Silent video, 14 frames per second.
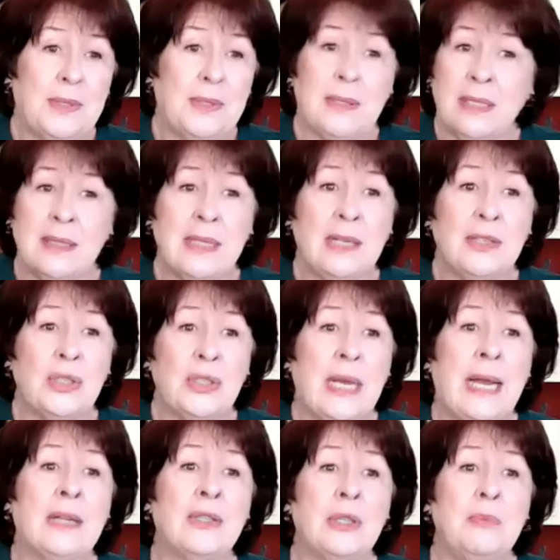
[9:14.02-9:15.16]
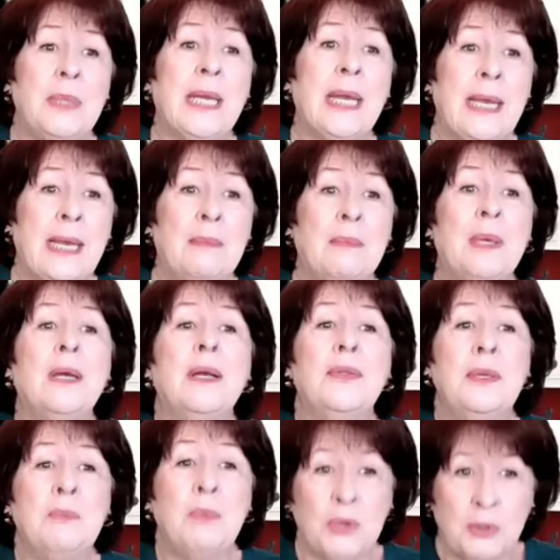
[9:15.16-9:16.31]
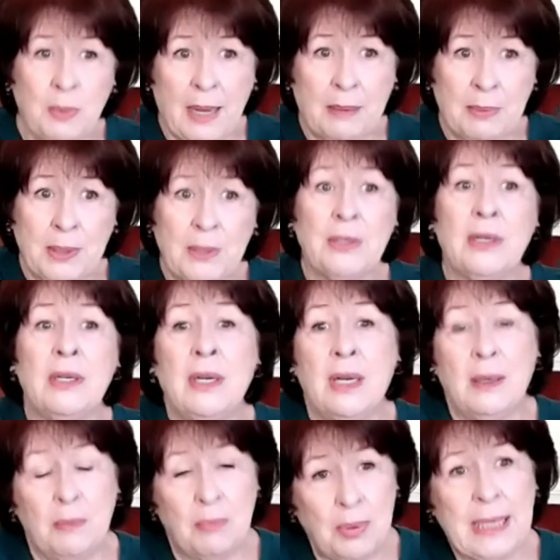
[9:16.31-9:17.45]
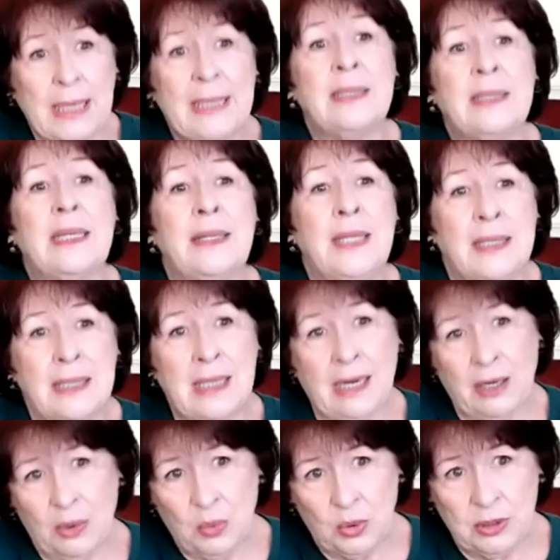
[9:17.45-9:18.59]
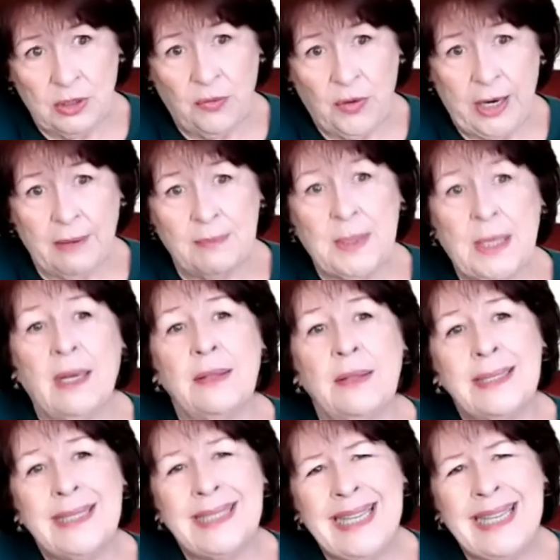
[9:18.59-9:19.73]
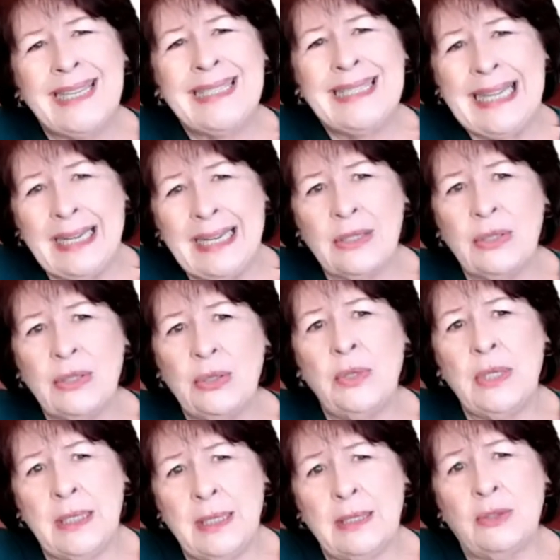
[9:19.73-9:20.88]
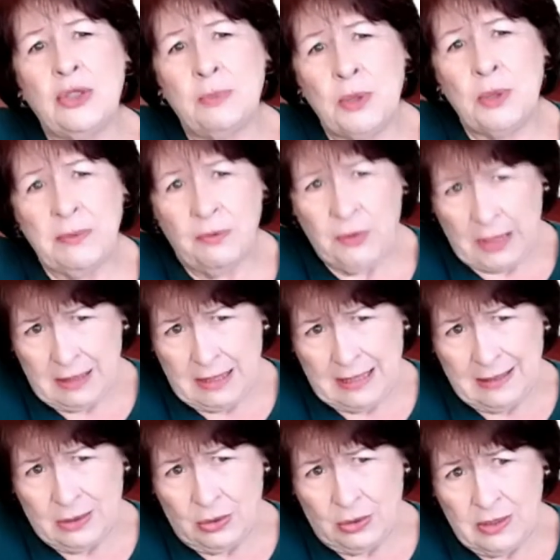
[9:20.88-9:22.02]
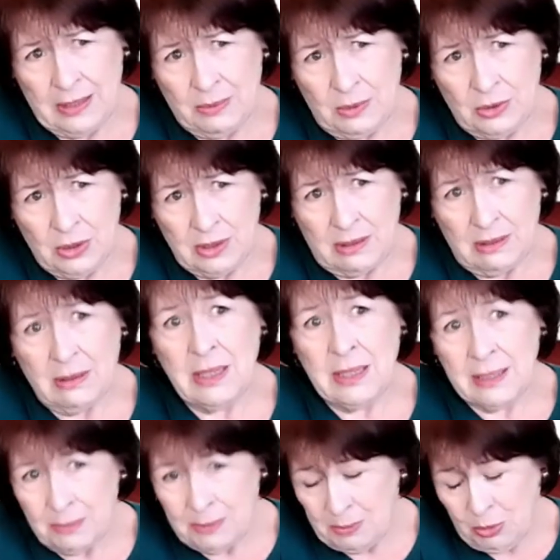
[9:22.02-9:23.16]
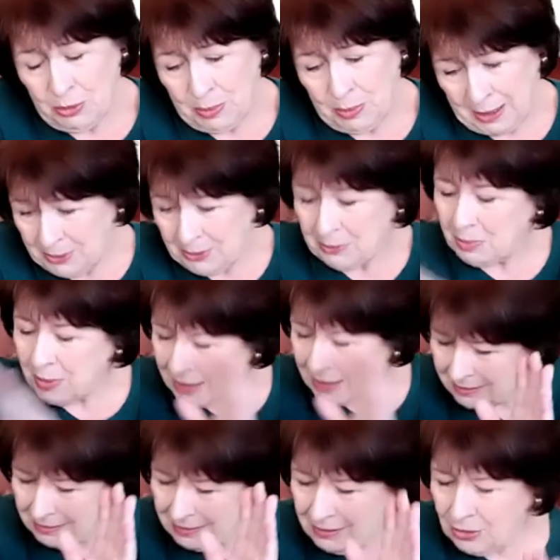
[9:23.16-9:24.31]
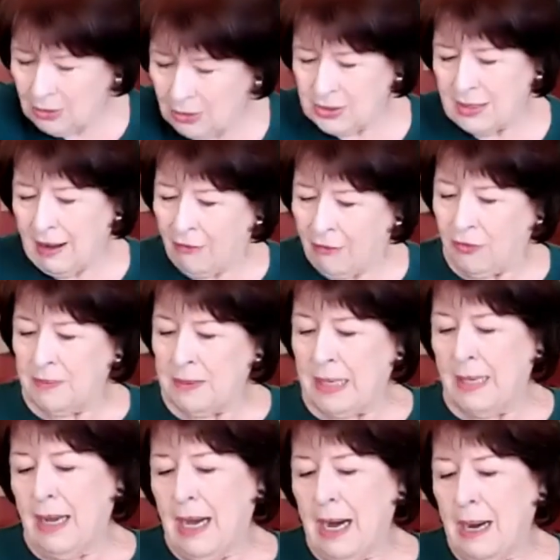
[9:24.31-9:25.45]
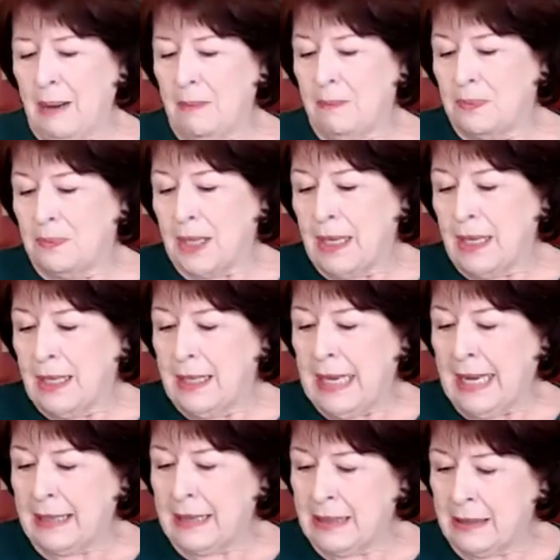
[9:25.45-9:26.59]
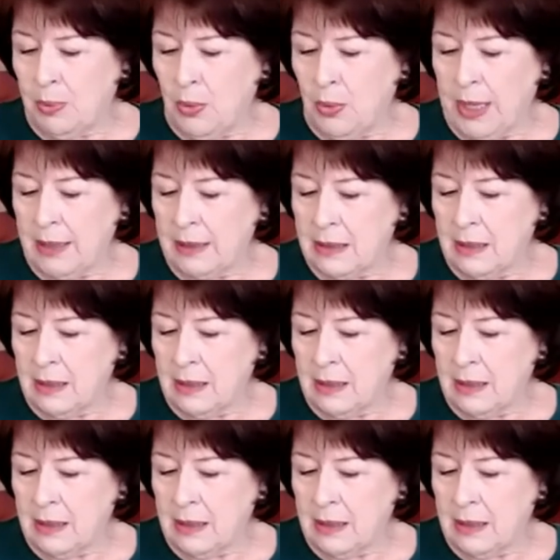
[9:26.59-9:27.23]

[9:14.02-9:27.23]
concession actually became the most popular place in the entire World's Fair. They say next to the Egyptian fan dancers. They were just a little bit more popular, but close enough. At this point,